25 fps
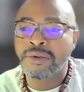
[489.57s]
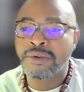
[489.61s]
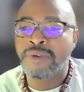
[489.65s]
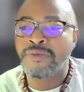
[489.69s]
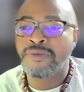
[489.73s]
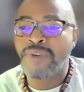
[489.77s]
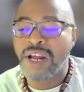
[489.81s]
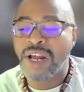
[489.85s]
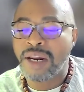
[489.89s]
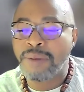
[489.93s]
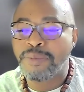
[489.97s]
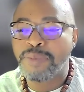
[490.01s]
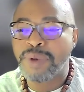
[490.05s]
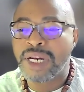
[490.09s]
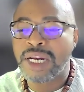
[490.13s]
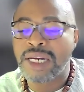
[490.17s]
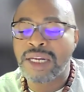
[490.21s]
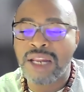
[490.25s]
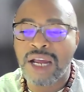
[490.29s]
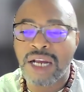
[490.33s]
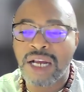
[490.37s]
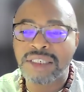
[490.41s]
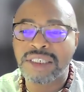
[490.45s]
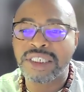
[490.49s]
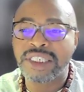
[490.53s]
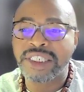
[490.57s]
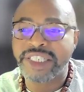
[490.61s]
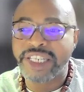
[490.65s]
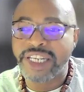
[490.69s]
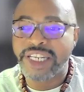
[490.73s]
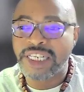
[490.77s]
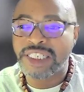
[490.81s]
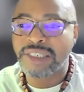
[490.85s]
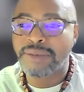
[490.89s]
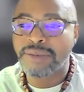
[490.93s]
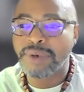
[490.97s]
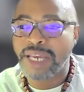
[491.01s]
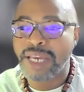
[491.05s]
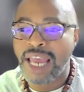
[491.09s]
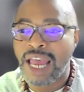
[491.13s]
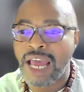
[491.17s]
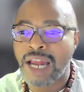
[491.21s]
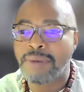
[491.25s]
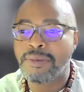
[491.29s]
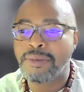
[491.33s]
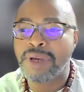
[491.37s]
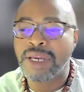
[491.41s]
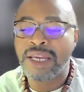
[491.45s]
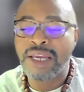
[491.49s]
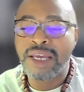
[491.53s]
developing and launching this leadership
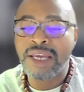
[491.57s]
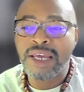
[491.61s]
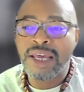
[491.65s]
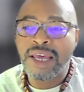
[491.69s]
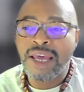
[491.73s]
academy